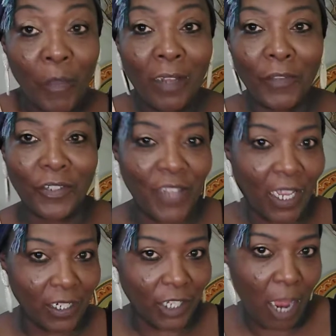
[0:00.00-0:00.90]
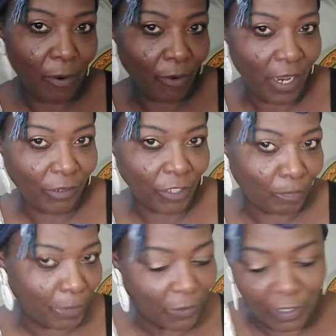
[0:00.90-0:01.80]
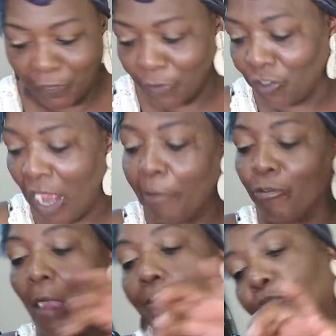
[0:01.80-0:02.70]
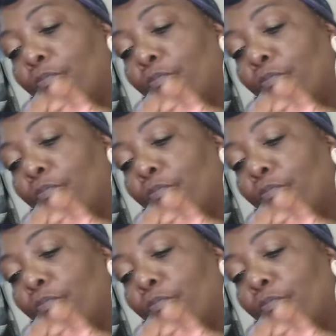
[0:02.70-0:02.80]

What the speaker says: The second time around is better than the first time around.